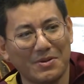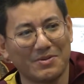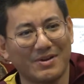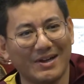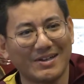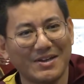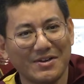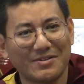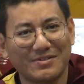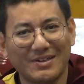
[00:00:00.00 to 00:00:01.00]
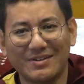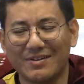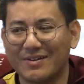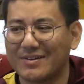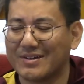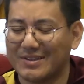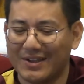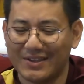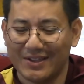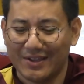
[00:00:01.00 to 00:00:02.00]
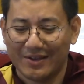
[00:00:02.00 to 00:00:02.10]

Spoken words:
Right? Riddle. Okay, then.